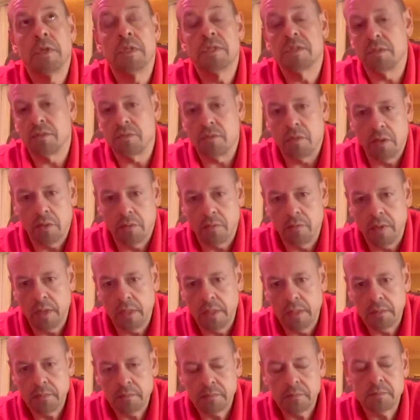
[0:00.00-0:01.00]
since Ronald
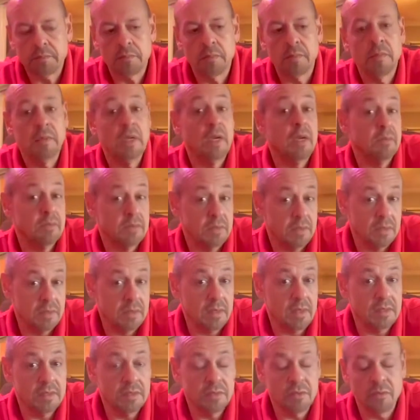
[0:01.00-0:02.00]
Reagan, and I was in
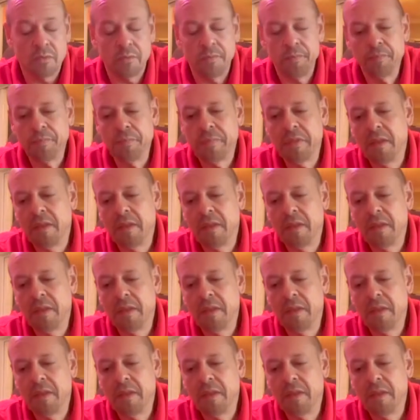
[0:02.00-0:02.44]
high school.